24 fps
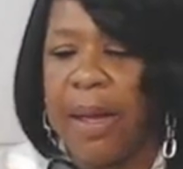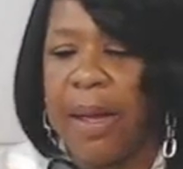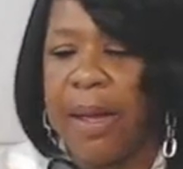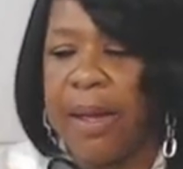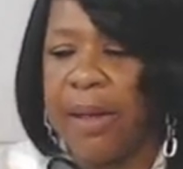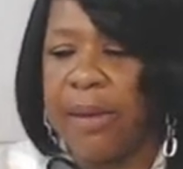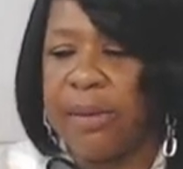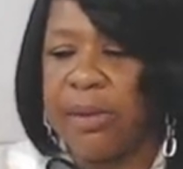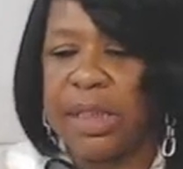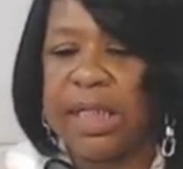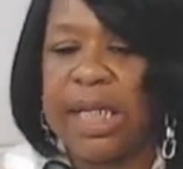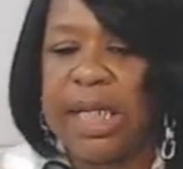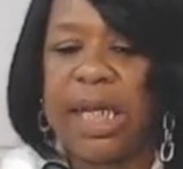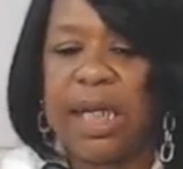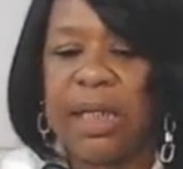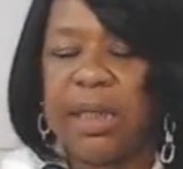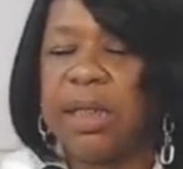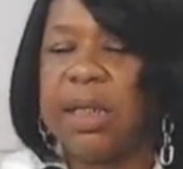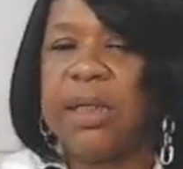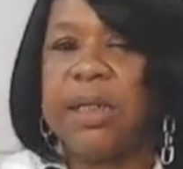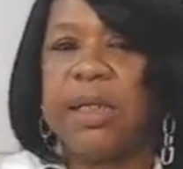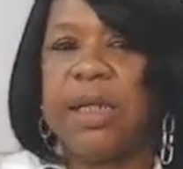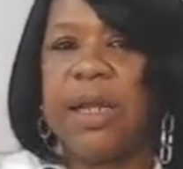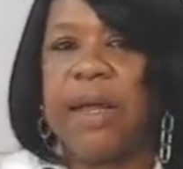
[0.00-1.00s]
tents
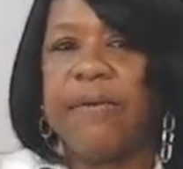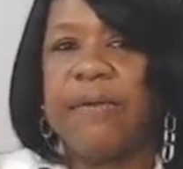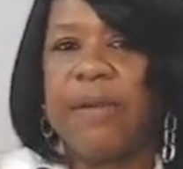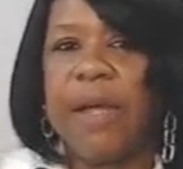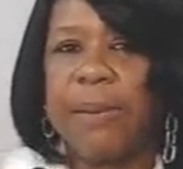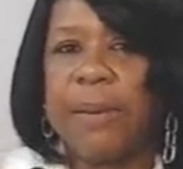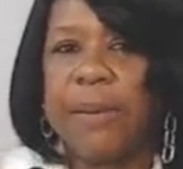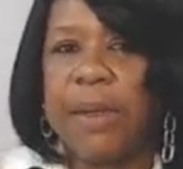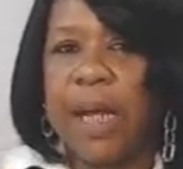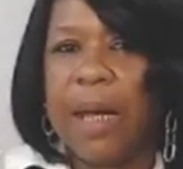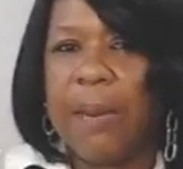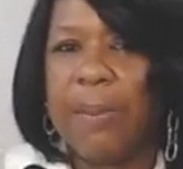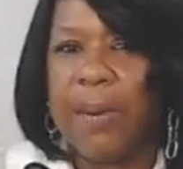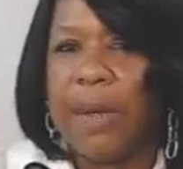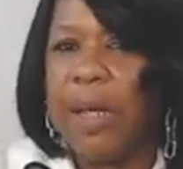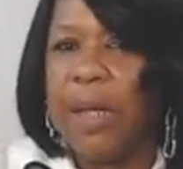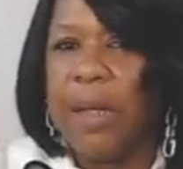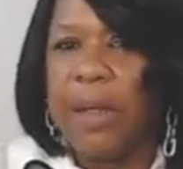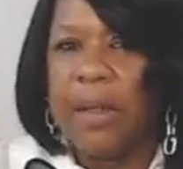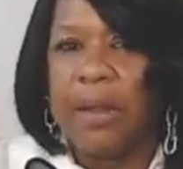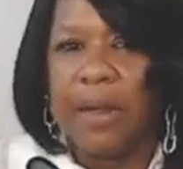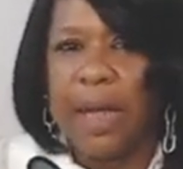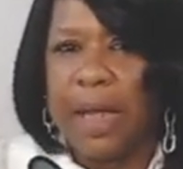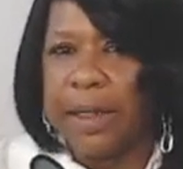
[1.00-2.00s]
and stuff coming up
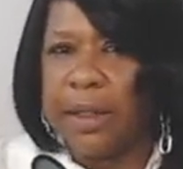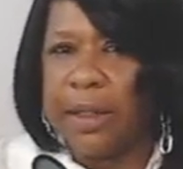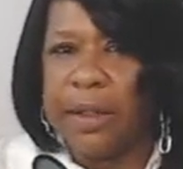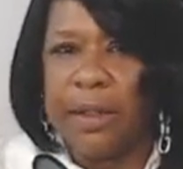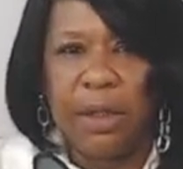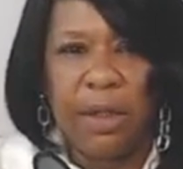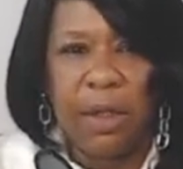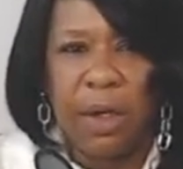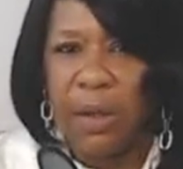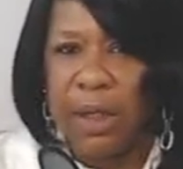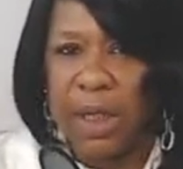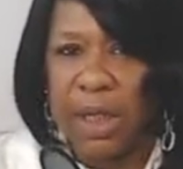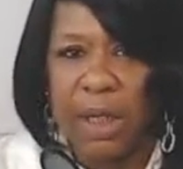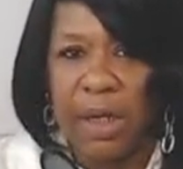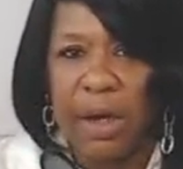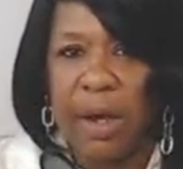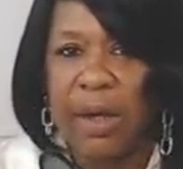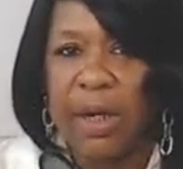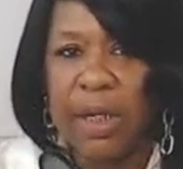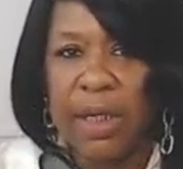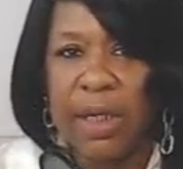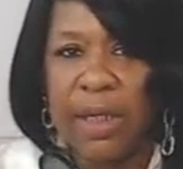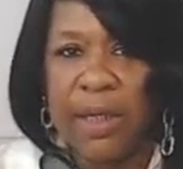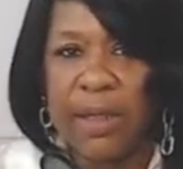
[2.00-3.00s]
in our
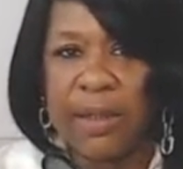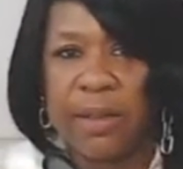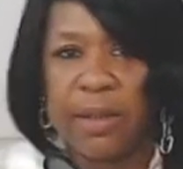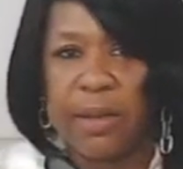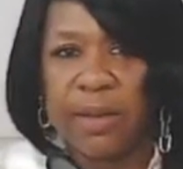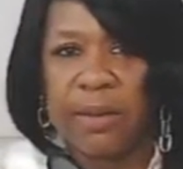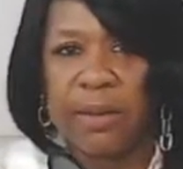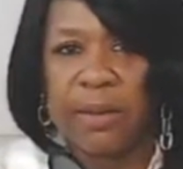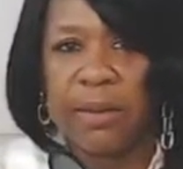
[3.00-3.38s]
hoods.